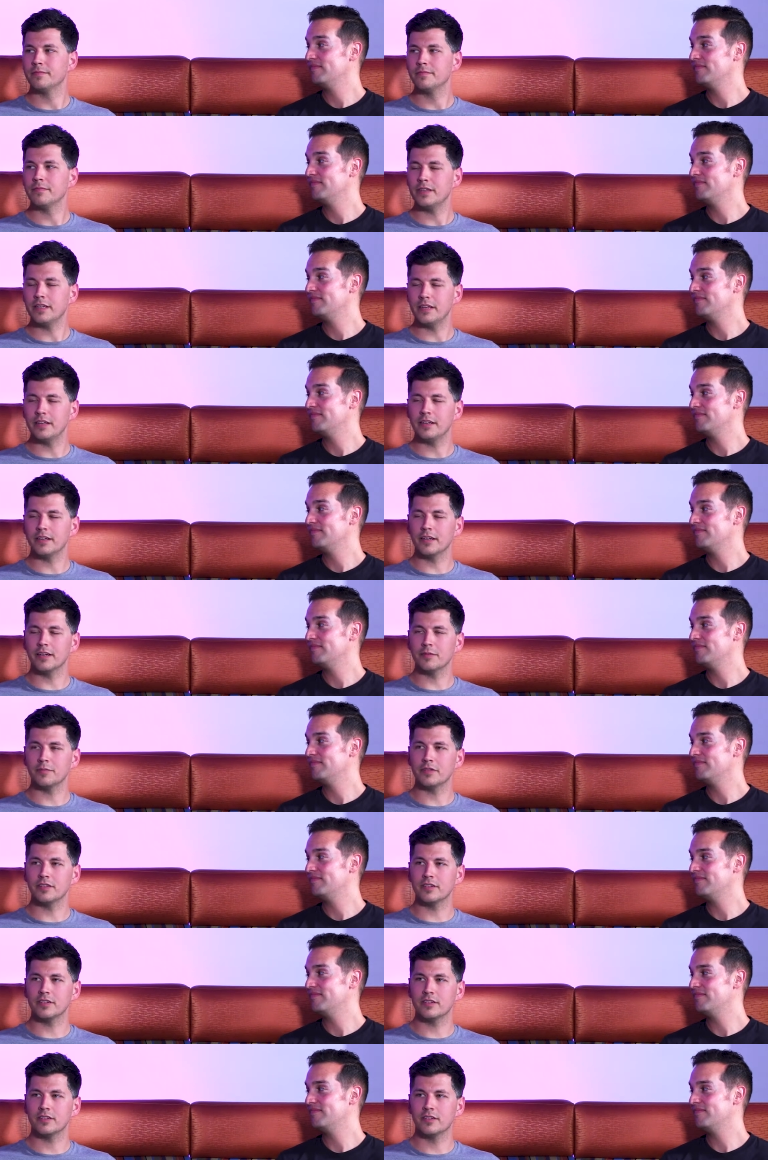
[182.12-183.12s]
Speaker 1: He didn't come
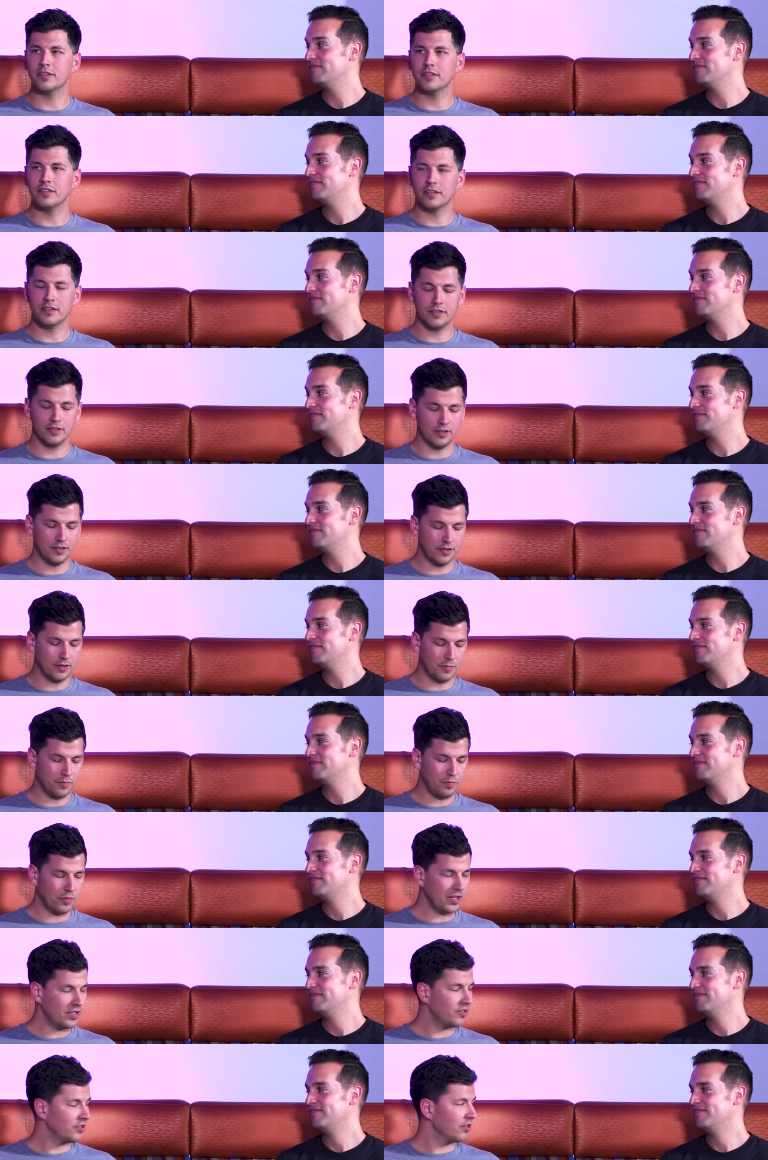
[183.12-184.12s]
to
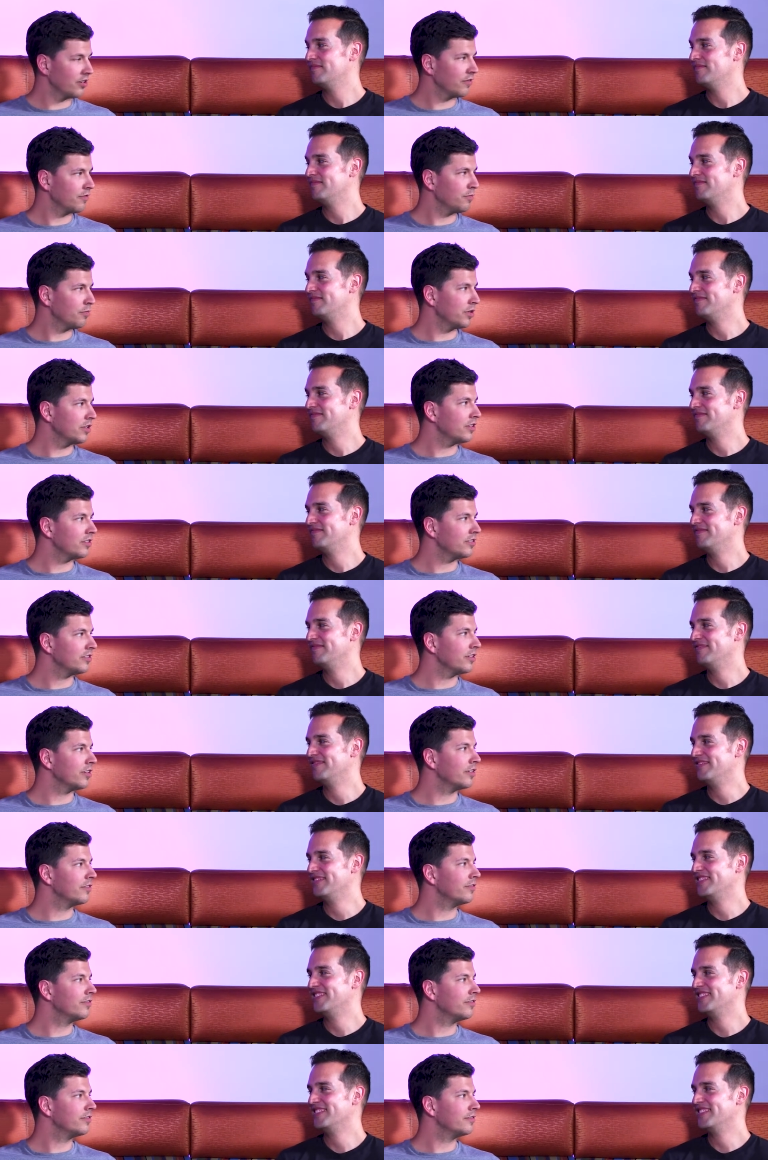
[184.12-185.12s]
be served, but to
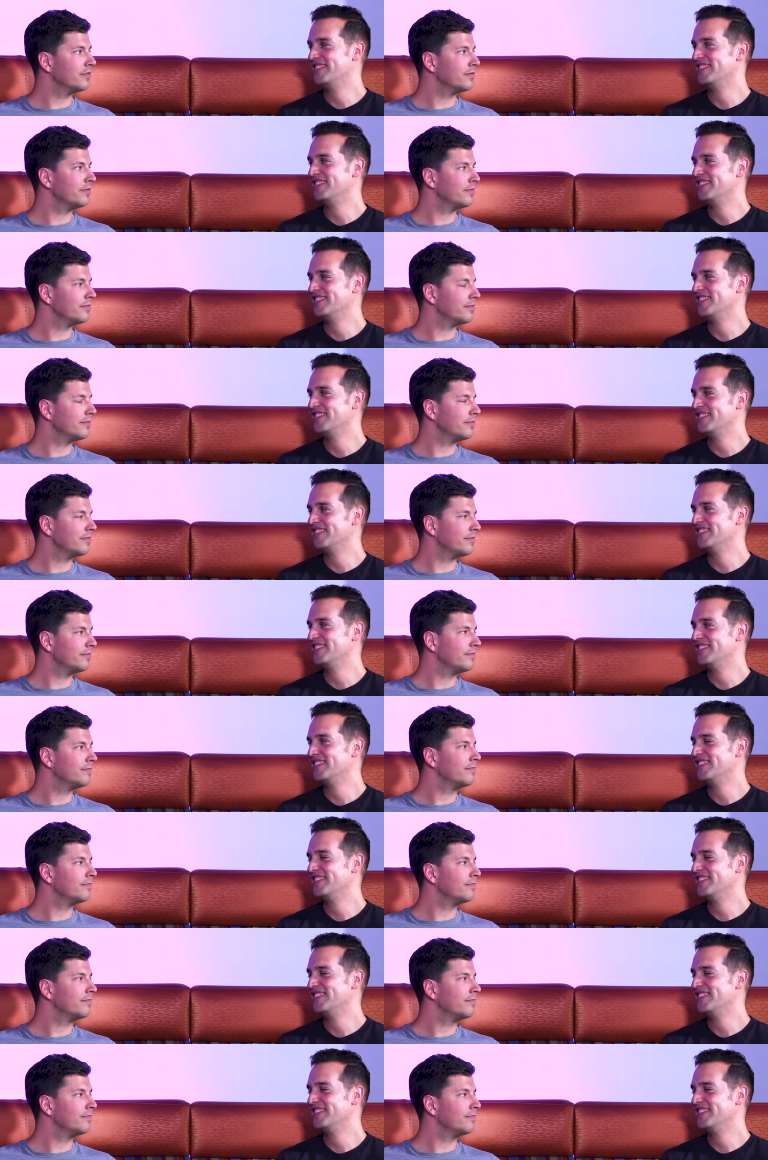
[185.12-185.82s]
serve. Hmm.